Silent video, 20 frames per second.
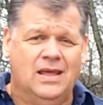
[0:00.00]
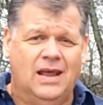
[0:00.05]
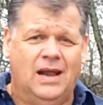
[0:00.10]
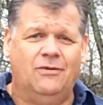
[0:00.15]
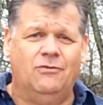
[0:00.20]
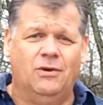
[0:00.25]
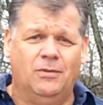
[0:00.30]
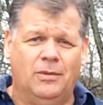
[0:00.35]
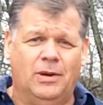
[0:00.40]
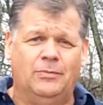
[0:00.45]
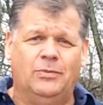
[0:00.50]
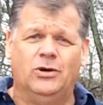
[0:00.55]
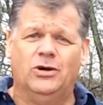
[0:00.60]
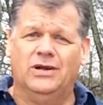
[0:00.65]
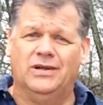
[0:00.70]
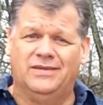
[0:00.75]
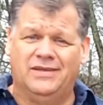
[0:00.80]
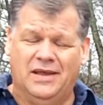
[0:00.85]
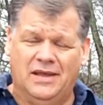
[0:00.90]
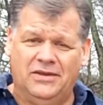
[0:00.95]
And remember,
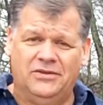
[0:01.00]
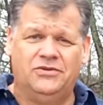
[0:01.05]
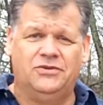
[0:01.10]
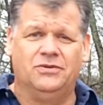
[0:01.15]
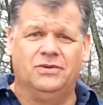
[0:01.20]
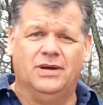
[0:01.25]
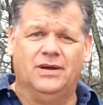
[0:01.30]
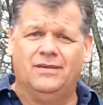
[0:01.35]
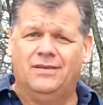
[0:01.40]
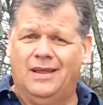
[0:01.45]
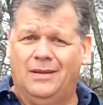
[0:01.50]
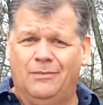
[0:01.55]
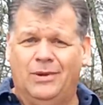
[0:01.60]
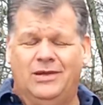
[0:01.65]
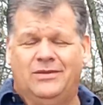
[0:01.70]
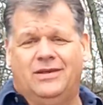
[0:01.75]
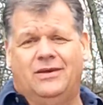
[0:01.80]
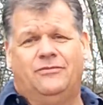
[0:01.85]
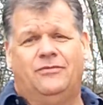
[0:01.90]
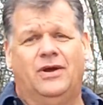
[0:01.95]
it's history that
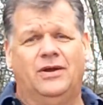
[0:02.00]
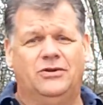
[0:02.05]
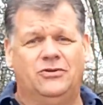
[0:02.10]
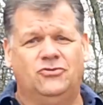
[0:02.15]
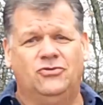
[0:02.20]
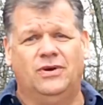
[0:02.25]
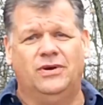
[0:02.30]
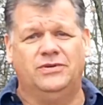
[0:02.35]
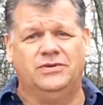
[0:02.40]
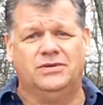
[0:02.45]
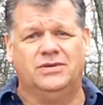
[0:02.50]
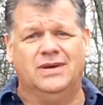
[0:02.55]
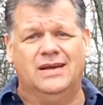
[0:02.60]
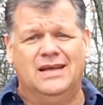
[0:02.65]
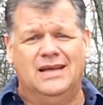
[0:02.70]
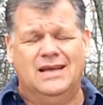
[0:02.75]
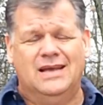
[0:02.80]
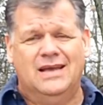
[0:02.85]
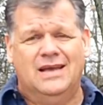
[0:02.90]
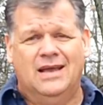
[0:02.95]
makes that find a treasure.
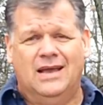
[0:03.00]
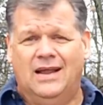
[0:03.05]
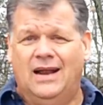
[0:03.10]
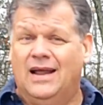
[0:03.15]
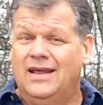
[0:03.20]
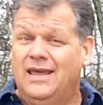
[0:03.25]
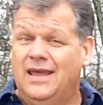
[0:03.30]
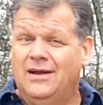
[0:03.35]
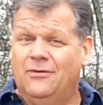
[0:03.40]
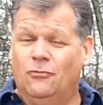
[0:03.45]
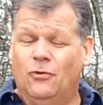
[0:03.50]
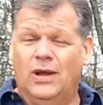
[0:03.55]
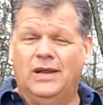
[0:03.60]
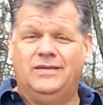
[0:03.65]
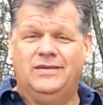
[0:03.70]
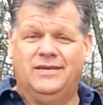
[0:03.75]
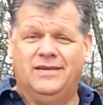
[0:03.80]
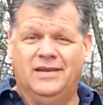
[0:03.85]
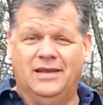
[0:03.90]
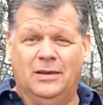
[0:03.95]
And I can't wait
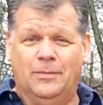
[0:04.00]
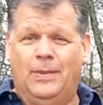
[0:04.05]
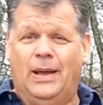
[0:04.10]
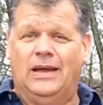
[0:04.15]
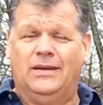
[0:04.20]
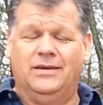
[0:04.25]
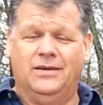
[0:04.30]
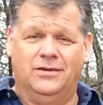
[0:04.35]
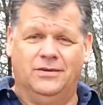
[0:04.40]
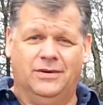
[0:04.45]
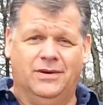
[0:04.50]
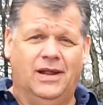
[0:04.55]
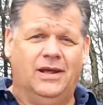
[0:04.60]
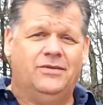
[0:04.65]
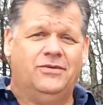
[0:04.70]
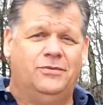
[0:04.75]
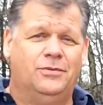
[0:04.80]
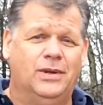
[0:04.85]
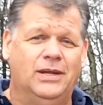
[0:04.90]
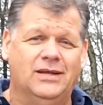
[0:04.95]
to see you back here
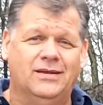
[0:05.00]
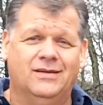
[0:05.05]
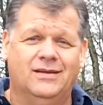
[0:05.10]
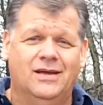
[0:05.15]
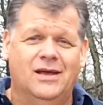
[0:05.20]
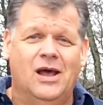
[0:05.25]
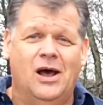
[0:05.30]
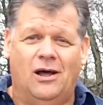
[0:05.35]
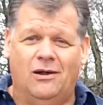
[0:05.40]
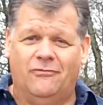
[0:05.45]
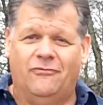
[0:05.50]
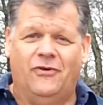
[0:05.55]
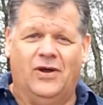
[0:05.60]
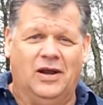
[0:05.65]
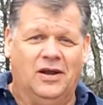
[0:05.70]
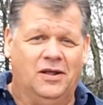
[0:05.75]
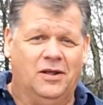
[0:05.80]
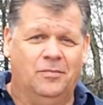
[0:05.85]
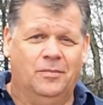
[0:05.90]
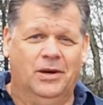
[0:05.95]
next week on
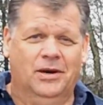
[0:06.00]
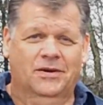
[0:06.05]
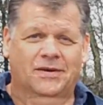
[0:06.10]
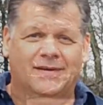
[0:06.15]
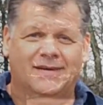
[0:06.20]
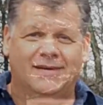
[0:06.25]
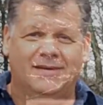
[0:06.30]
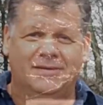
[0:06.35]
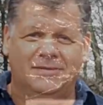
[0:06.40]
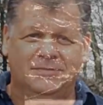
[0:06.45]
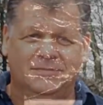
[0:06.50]
Finding America.